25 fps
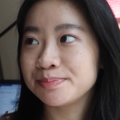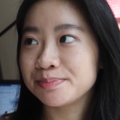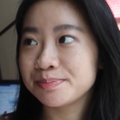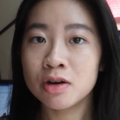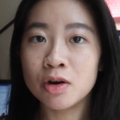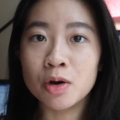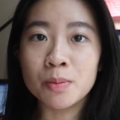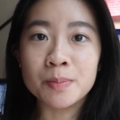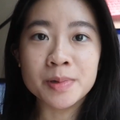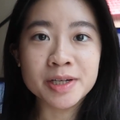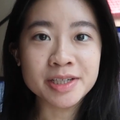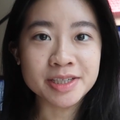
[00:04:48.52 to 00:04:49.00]

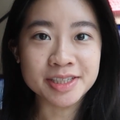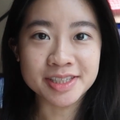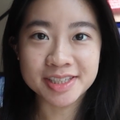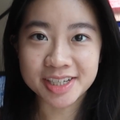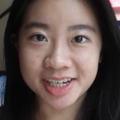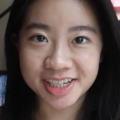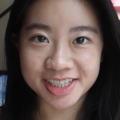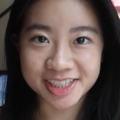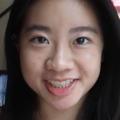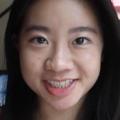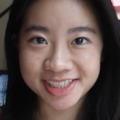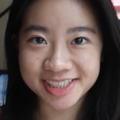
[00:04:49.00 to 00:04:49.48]
open
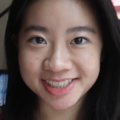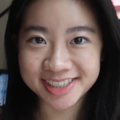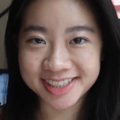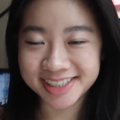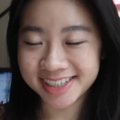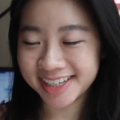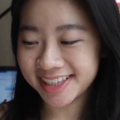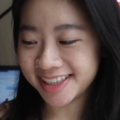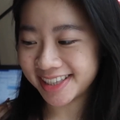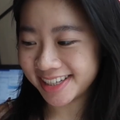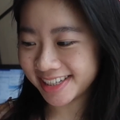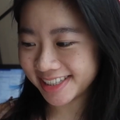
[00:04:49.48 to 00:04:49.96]
discussions
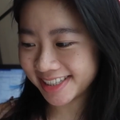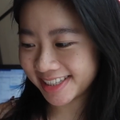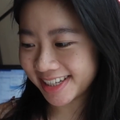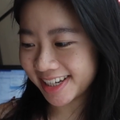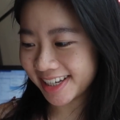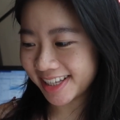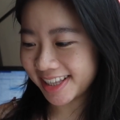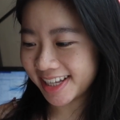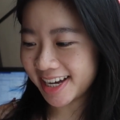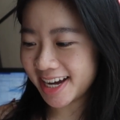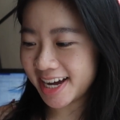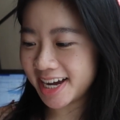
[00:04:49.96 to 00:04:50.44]
and things
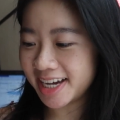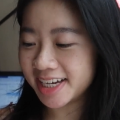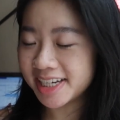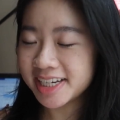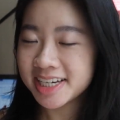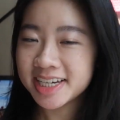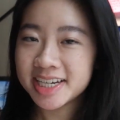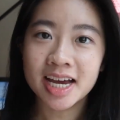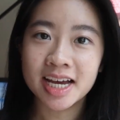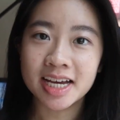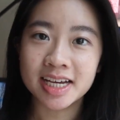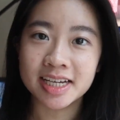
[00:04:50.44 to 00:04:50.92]
like that.
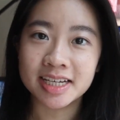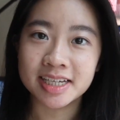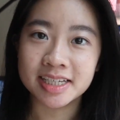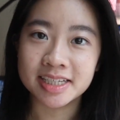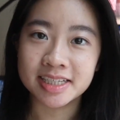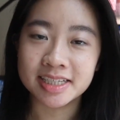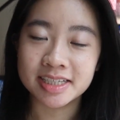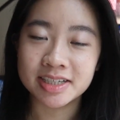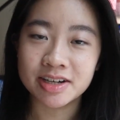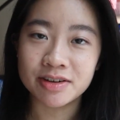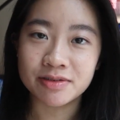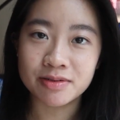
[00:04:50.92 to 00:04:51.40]

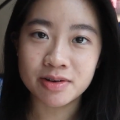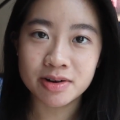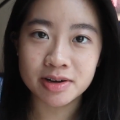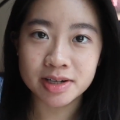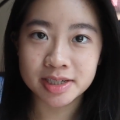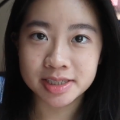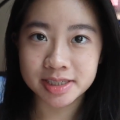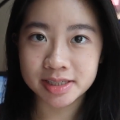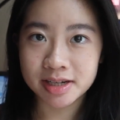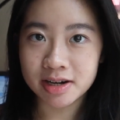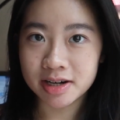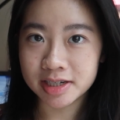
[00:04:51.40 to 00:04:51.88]
And of
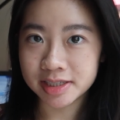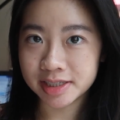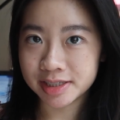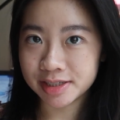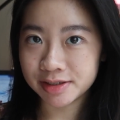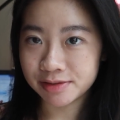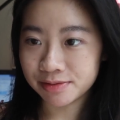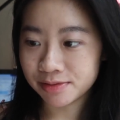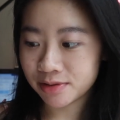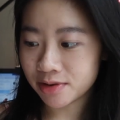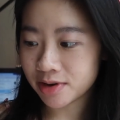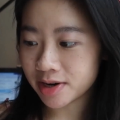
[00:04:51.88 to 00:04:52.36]
course
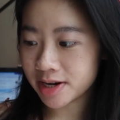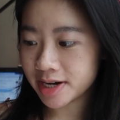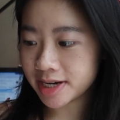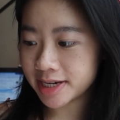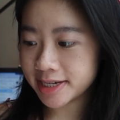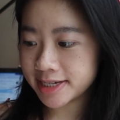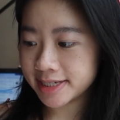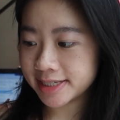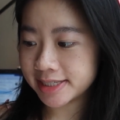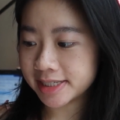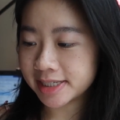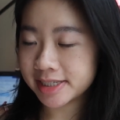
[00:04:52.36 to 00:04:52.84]
RC4
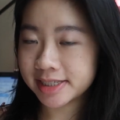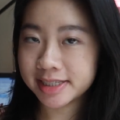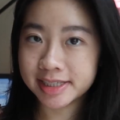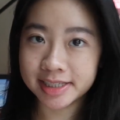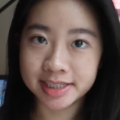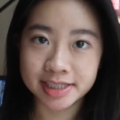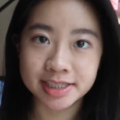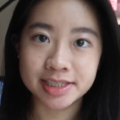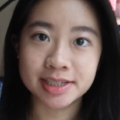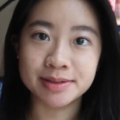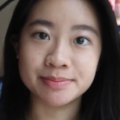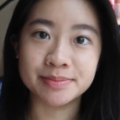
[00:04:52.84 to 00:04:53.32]
is
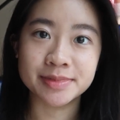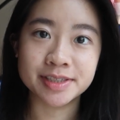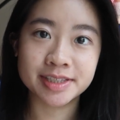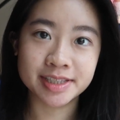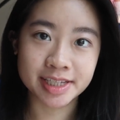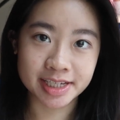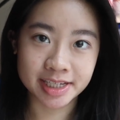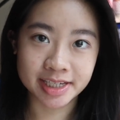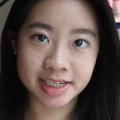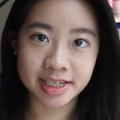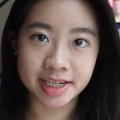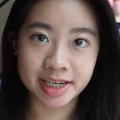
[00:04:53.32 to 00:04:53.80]
systems
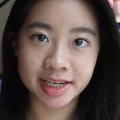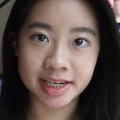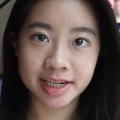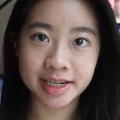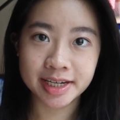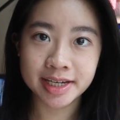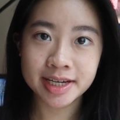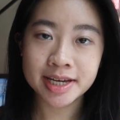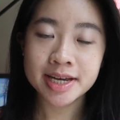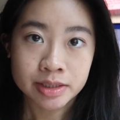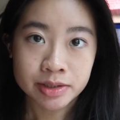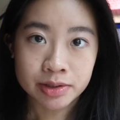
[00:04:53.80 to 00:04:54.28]
thinking.
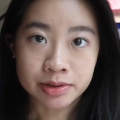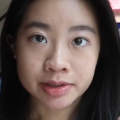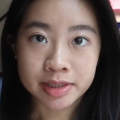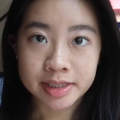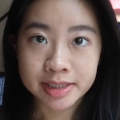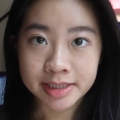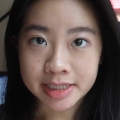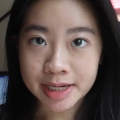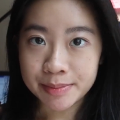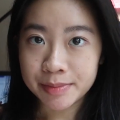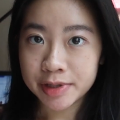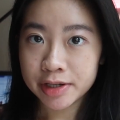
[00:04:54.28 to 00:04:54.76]
So these
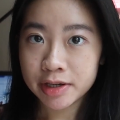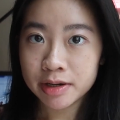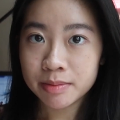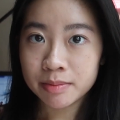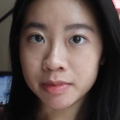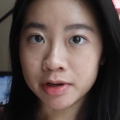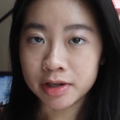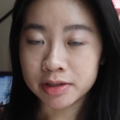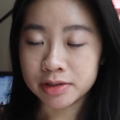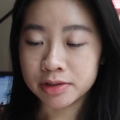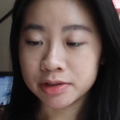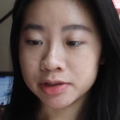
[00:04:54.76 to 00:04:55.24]
seminar
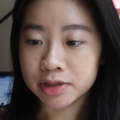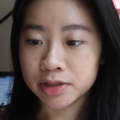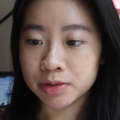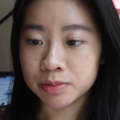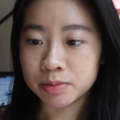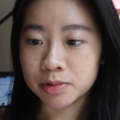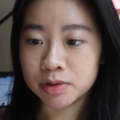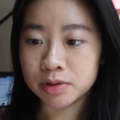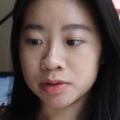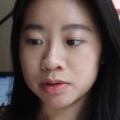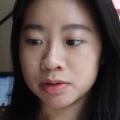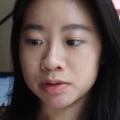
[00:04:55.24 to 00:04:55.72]
modules
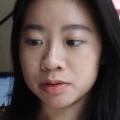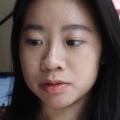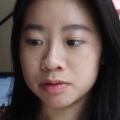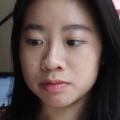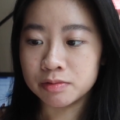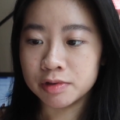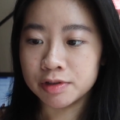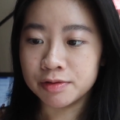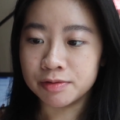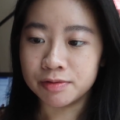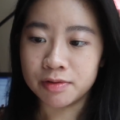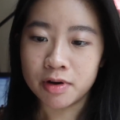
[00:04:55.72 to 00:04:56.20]
will
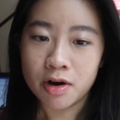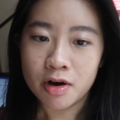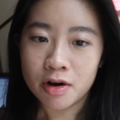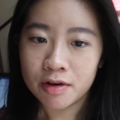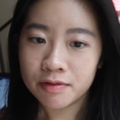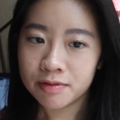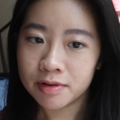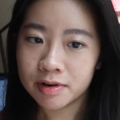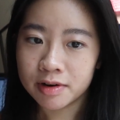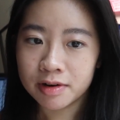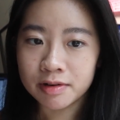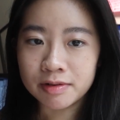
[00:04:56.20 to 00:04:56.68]

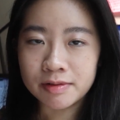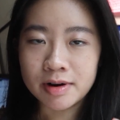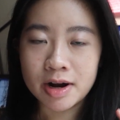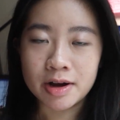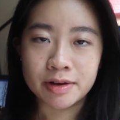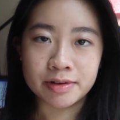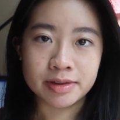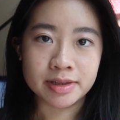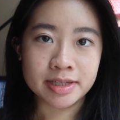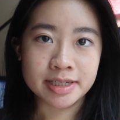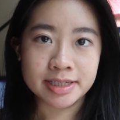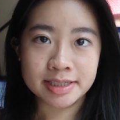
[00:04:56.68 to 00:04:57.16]
revolve
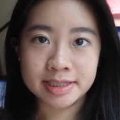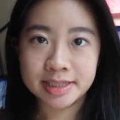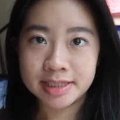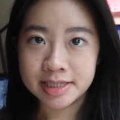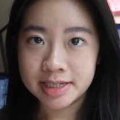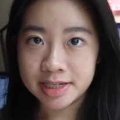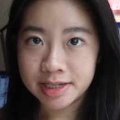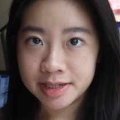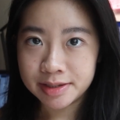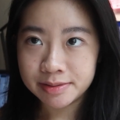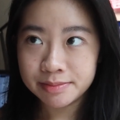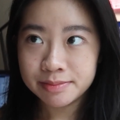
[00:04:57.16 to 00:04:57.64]
around these
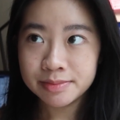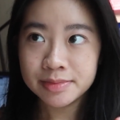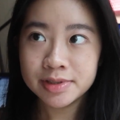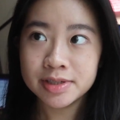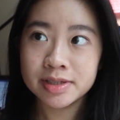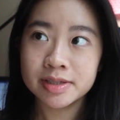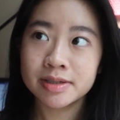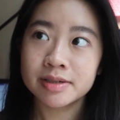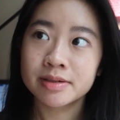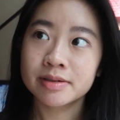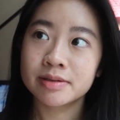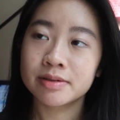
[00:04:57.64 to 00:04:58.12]

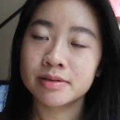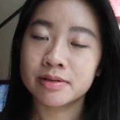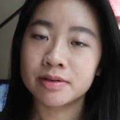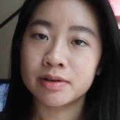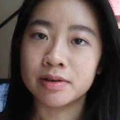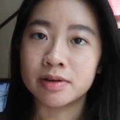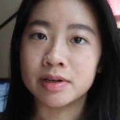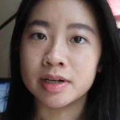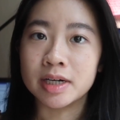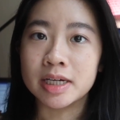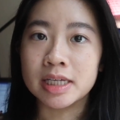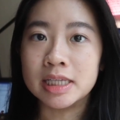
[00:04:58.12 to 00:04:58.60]
themes
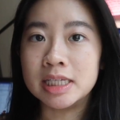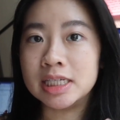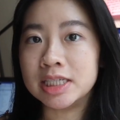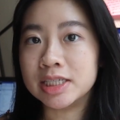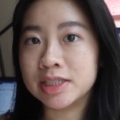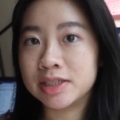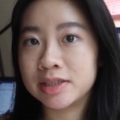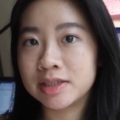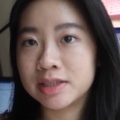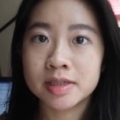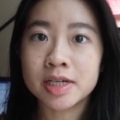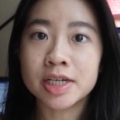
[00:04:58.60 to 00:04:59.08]
or at
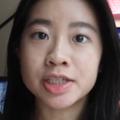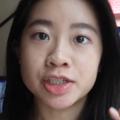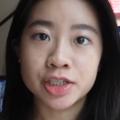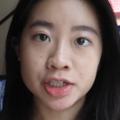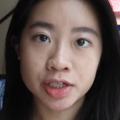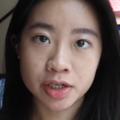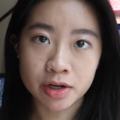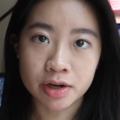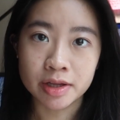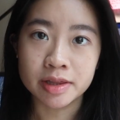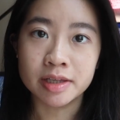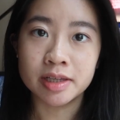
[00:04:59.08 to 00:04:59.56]
least
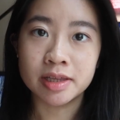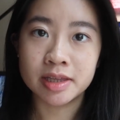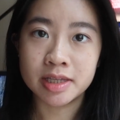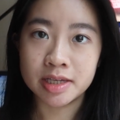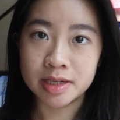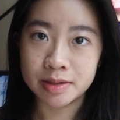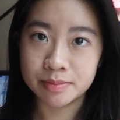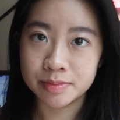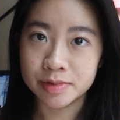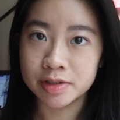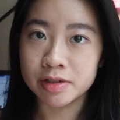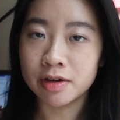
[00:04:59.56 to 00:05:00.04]
touching on the
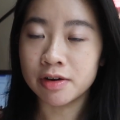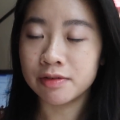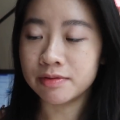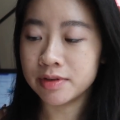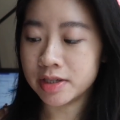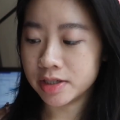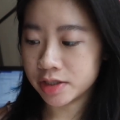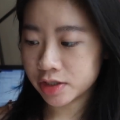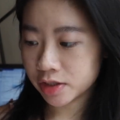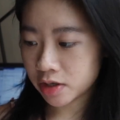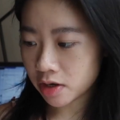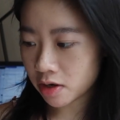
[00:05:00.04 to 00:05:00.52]
themes of
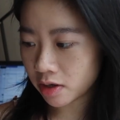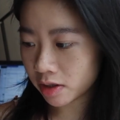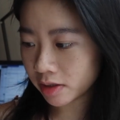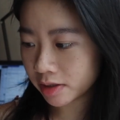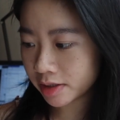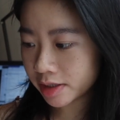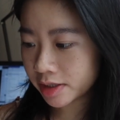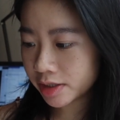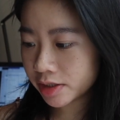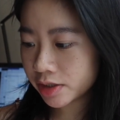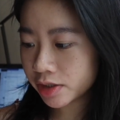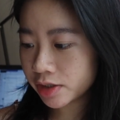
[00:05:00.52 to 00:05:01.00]
each
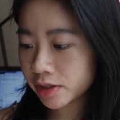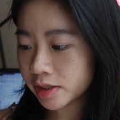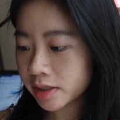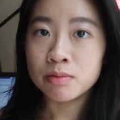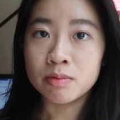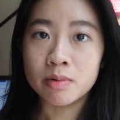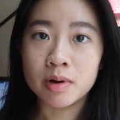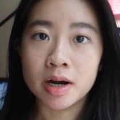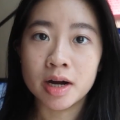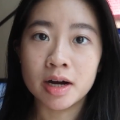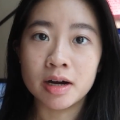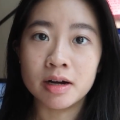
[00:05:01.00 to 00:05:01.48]
college,
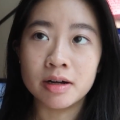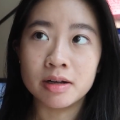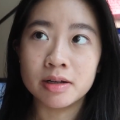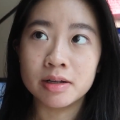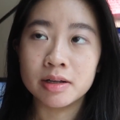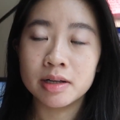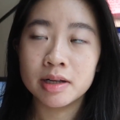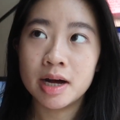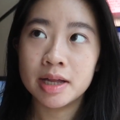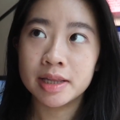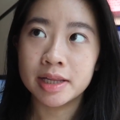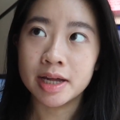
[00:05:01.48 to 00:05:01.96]

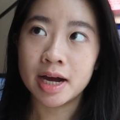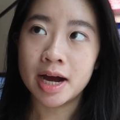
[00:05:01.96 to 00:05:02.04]
while the